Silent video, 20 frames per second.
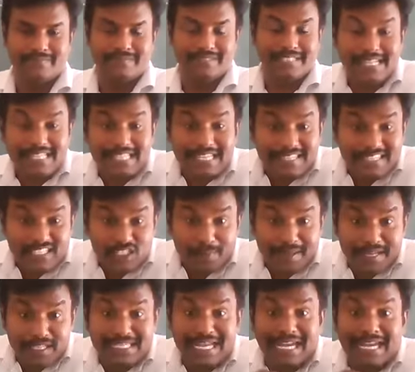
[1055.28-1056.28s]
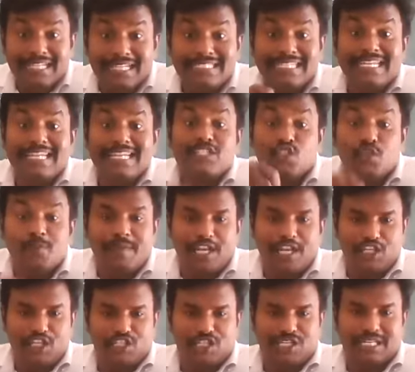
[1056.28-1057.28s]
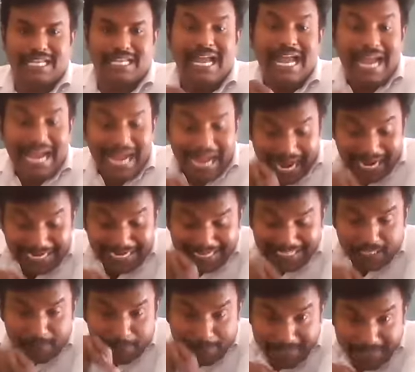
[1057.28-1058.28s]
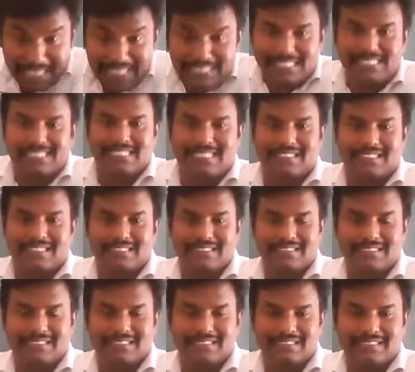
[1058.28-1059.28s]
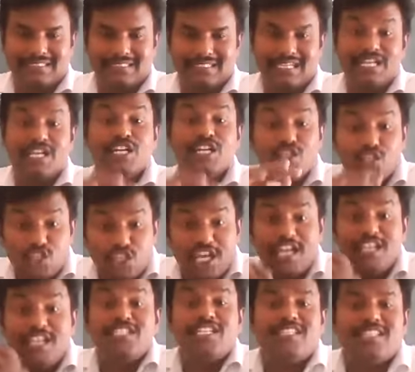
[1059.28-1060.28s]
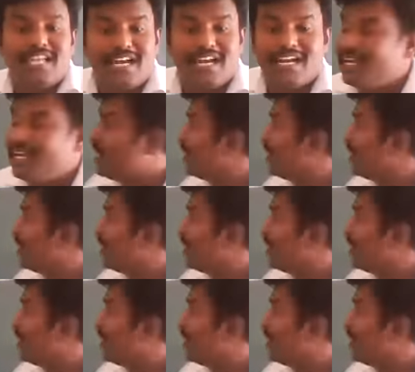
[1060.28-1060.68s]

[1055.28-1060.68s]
There is a disturbance occurs at a stimulation, and it brings change in the